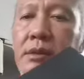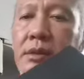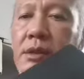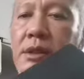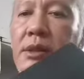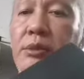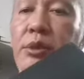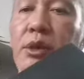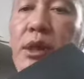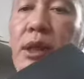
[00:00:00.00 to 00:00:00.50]

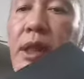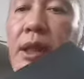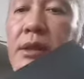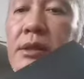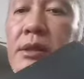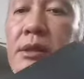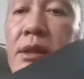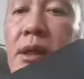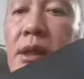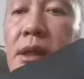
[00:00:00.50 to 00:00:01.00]

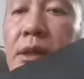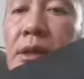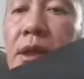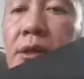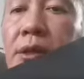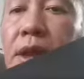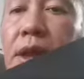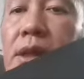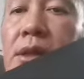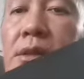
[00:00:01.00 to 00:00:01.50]
simulates
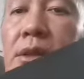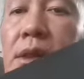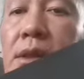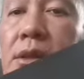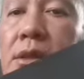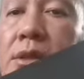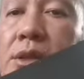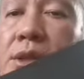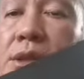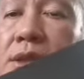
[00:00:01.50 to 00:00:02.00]
the things
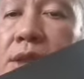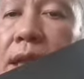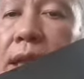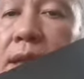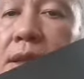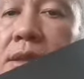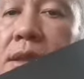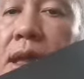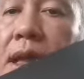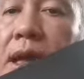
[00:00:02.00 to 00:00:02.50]
that those
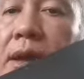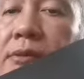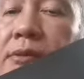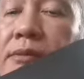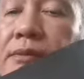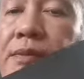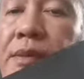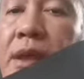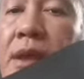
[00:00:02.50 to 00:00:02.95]
strats have.